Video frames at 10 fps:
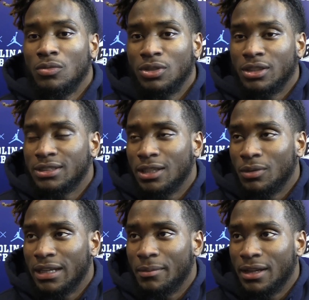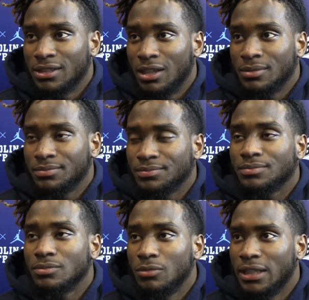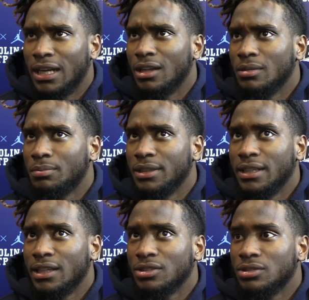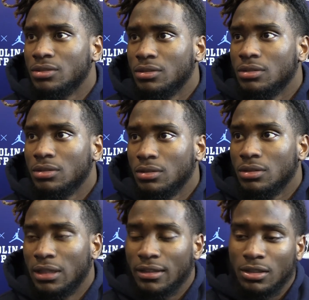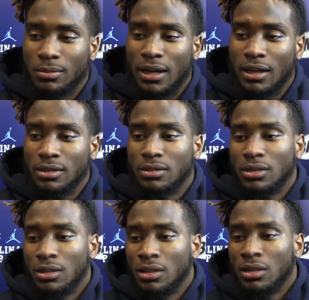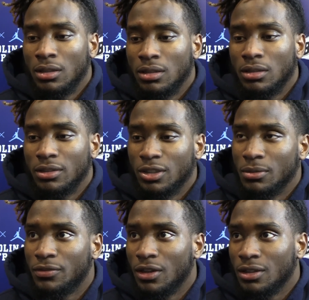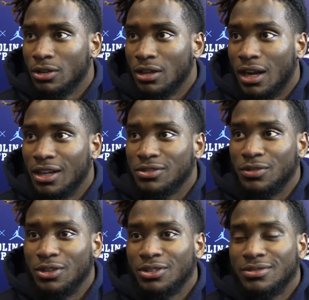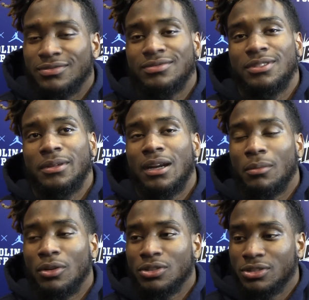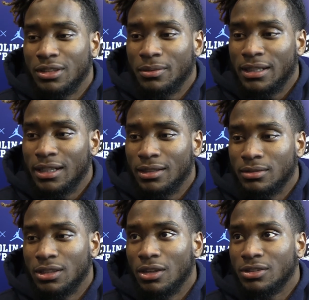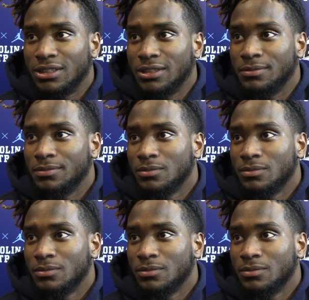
We're going to take it one game at a time. We got Pitt next after the bye. It's going to be fun going to Heinz Field. Then we got Mercer. Then we got the other team.